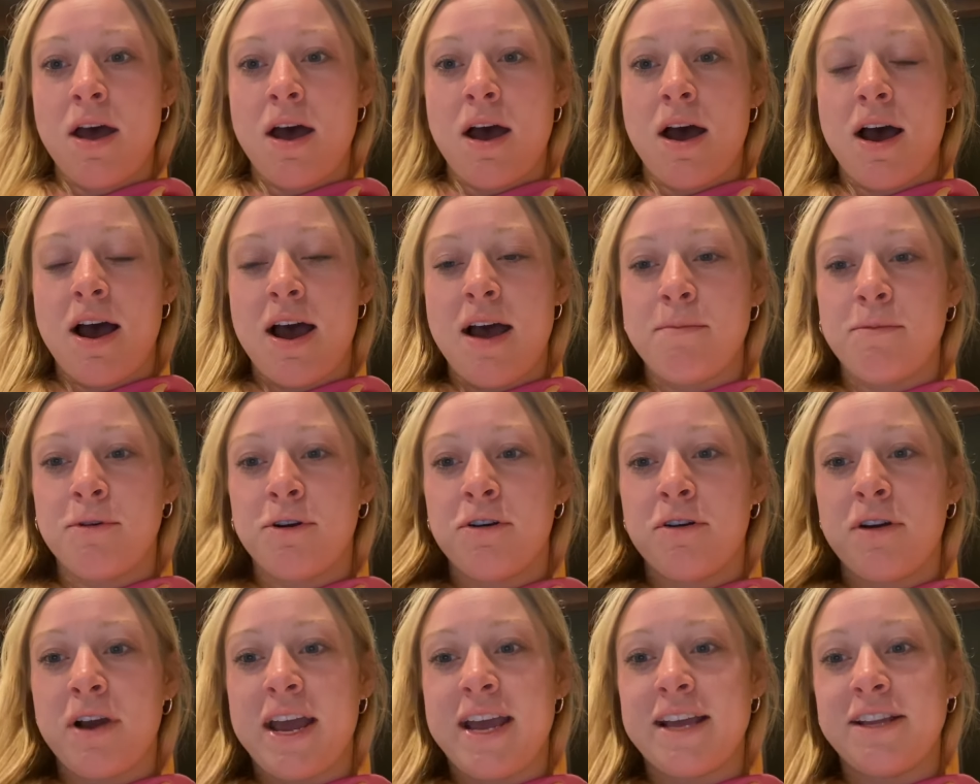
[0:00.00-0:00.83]
A
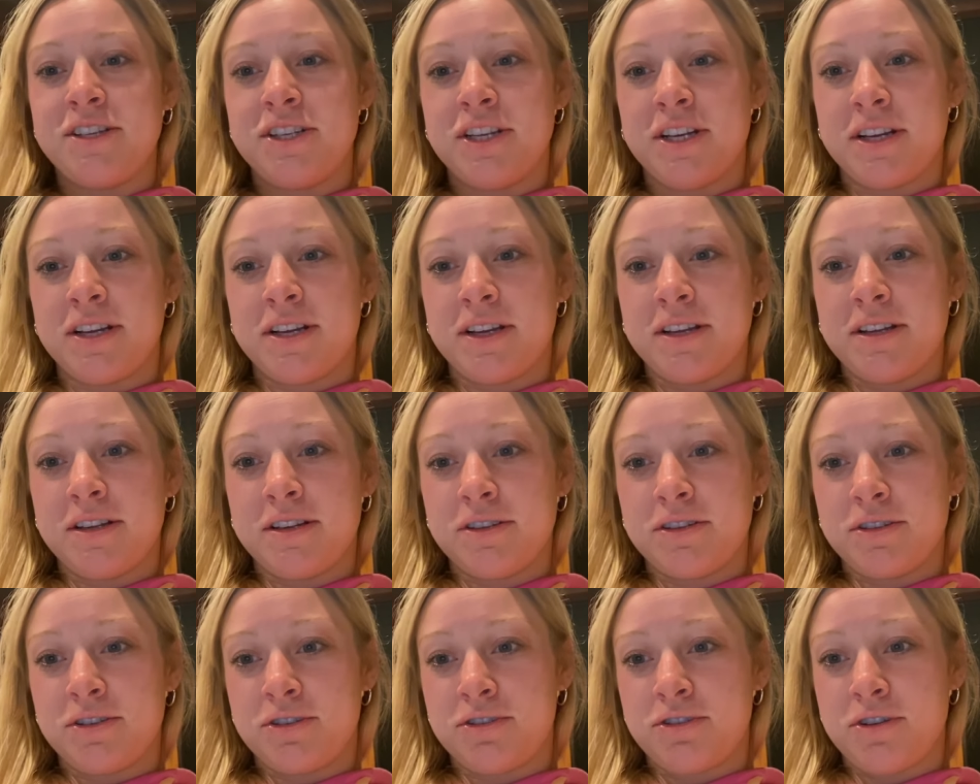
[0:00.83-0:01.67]
hemorrhagic
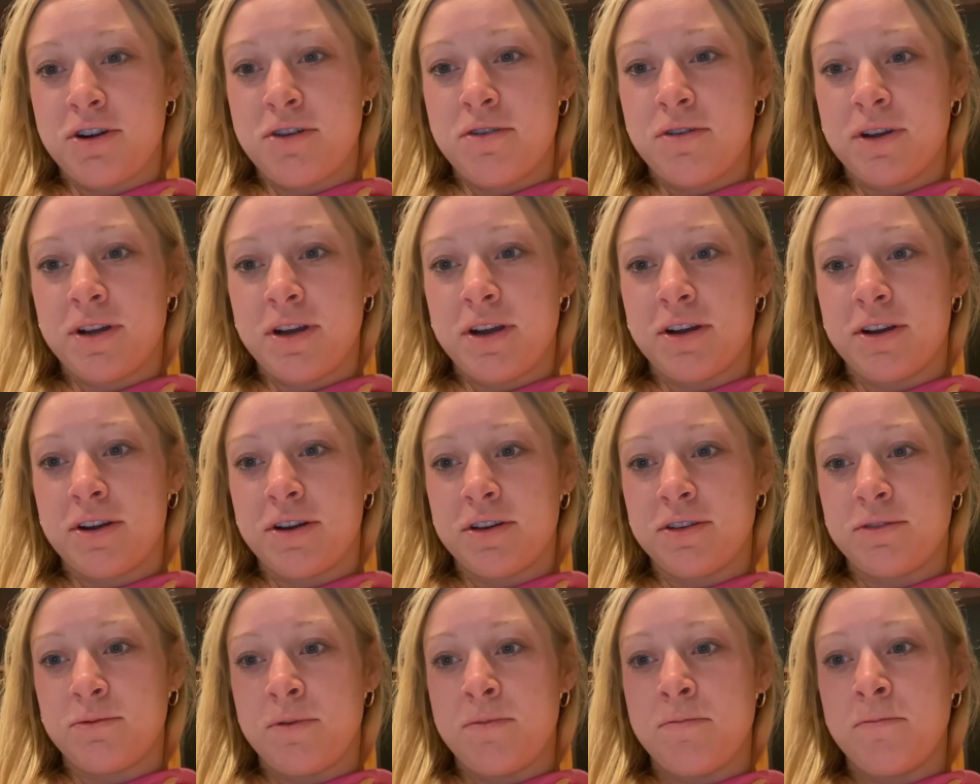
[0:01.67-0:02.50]
stroke
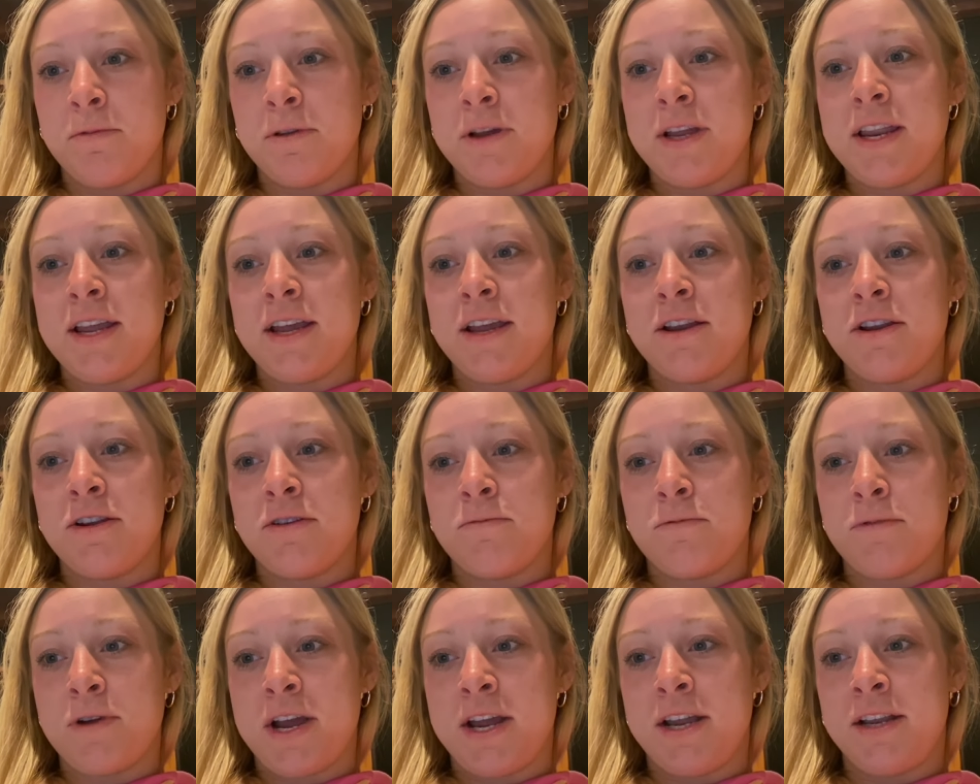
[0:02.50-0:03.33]
occurs when bleeding in your
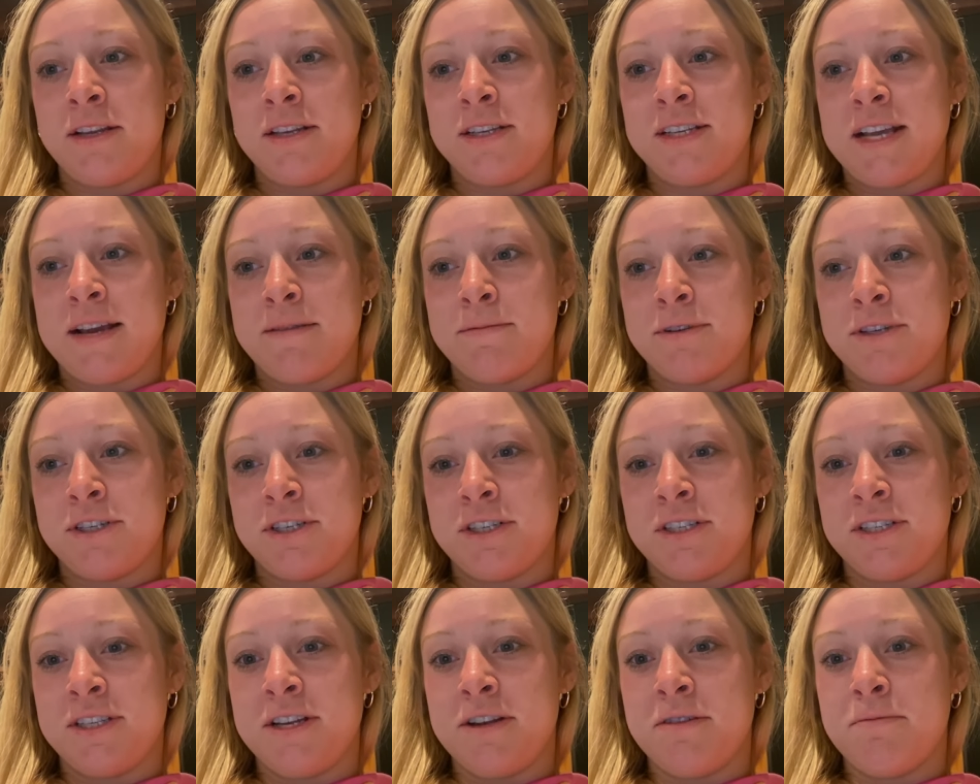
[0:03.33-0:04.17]
brain
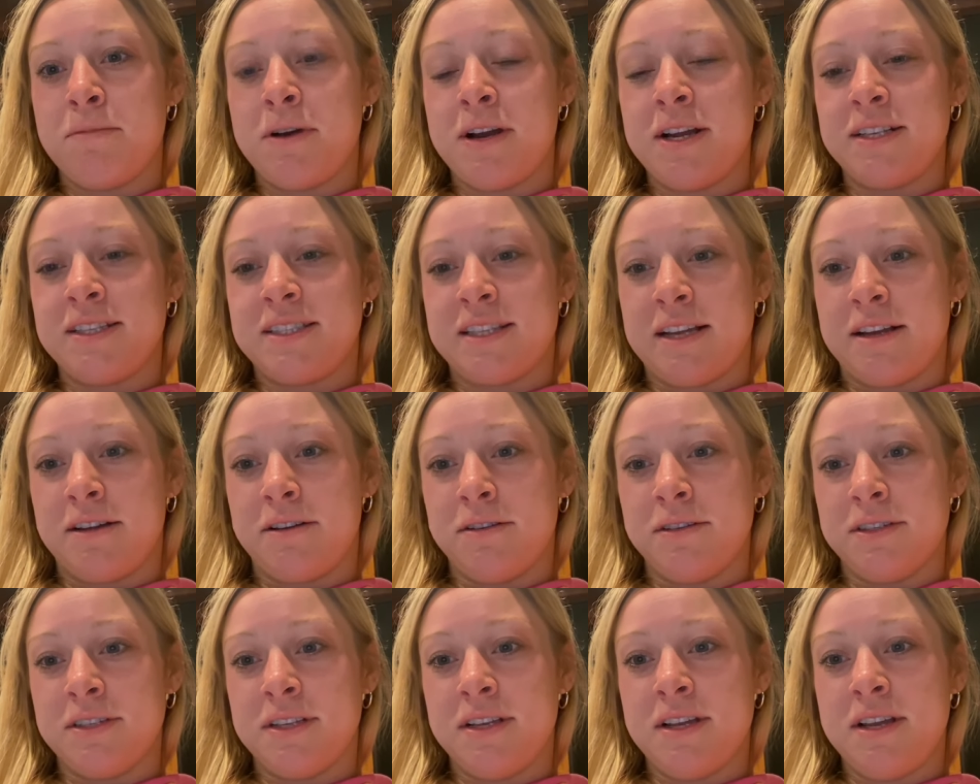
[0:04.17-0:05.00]
damages nearby
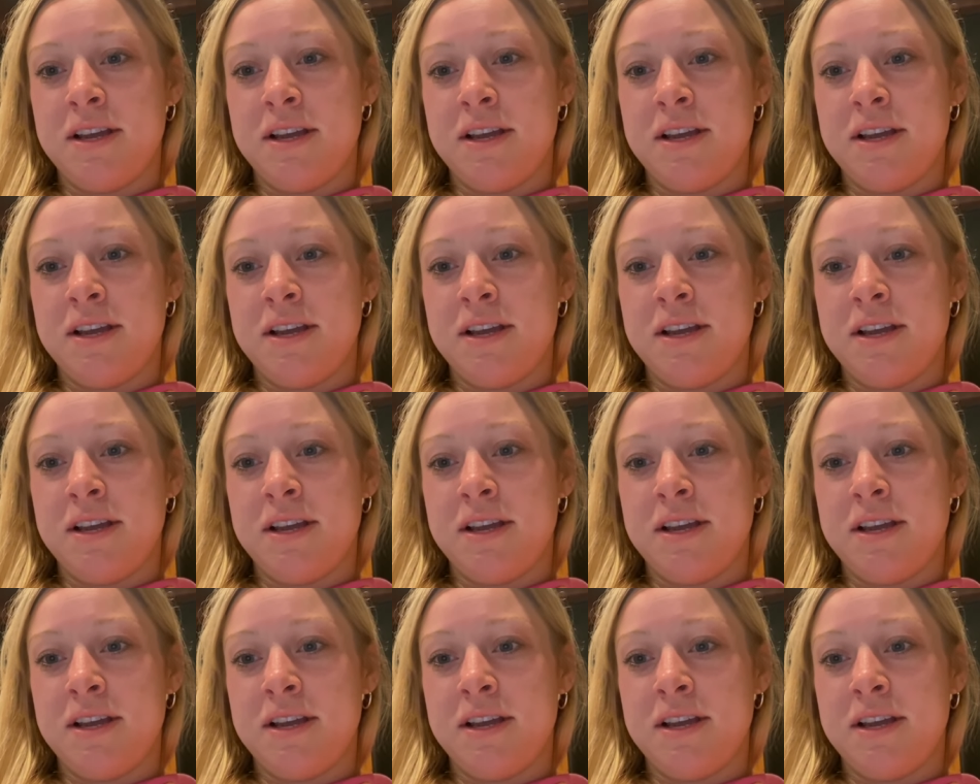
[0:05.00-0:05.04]
cells.